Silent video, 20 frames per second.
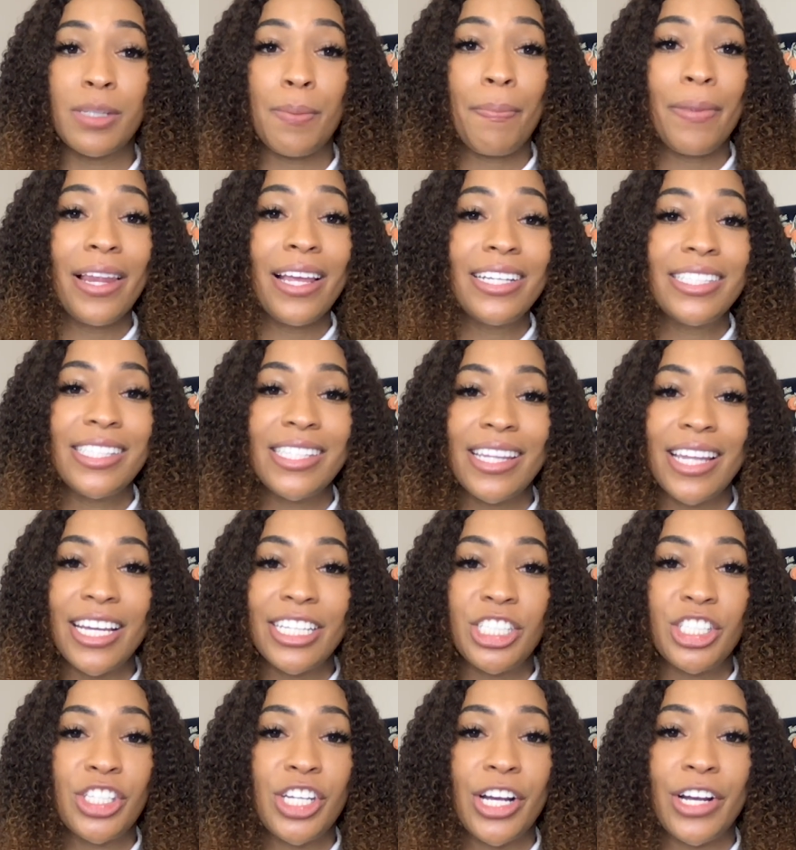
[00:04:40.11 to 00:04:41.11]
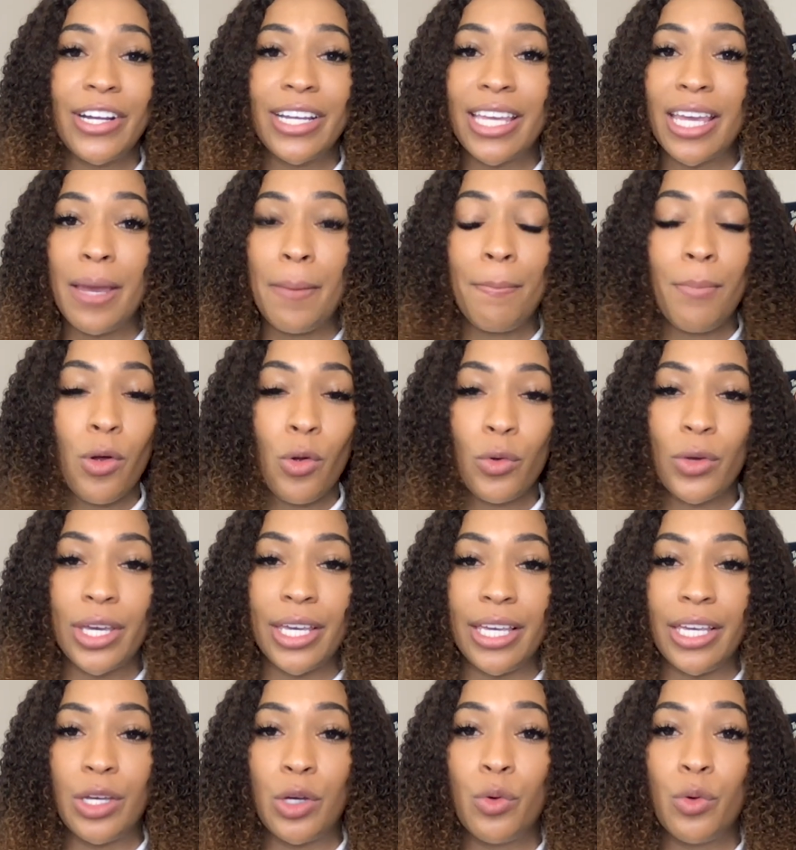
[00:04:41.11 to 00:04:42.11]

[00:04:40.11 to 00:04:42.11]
plus legendary Kim Mulkey,